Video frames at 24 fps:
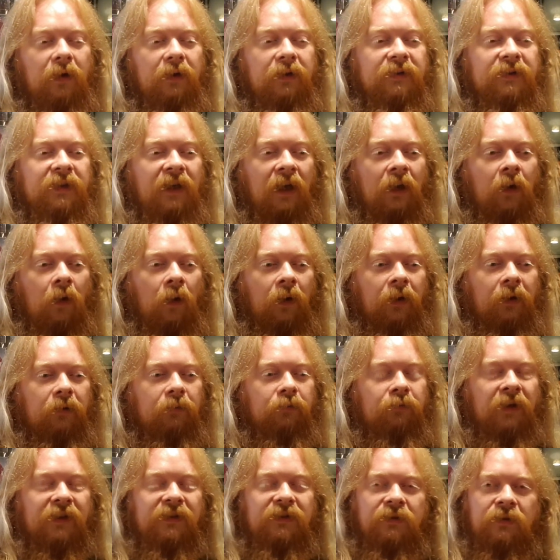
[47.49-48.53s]
say, like
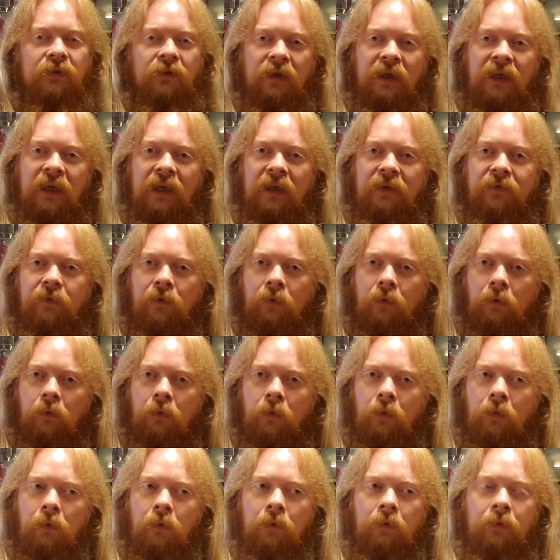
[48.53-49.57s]
Resident Evil
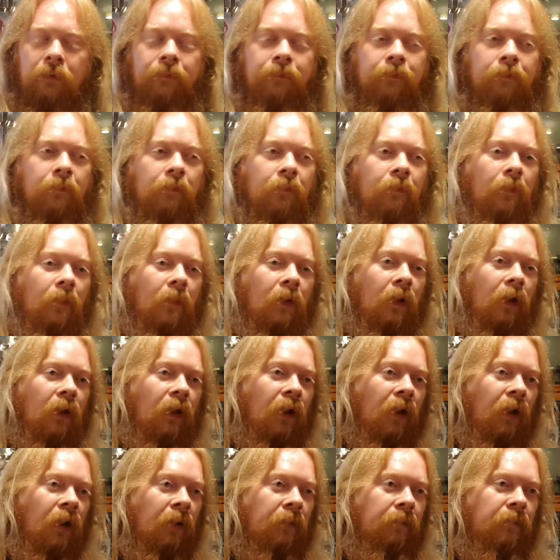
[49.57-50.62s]

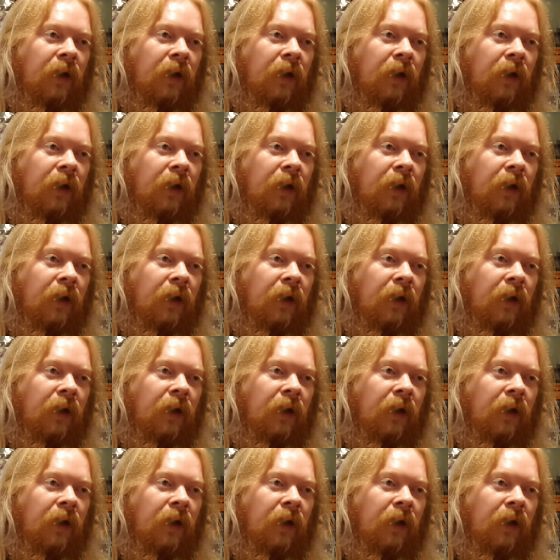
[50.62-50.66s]
or